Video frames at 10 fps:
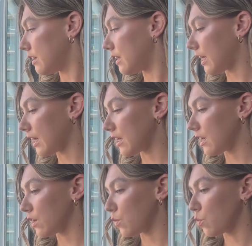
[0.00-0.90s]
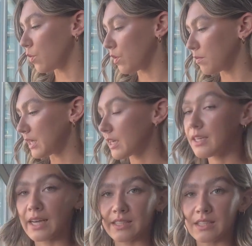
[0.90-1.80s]
they will be
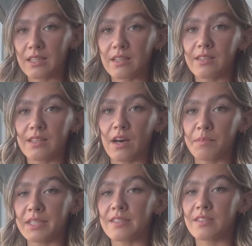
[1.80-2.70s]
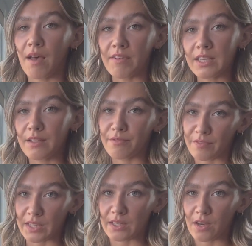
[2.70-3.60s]
connected up to 70
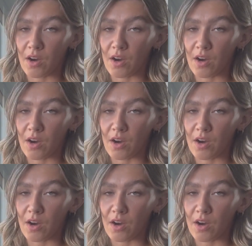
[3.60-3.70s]
feet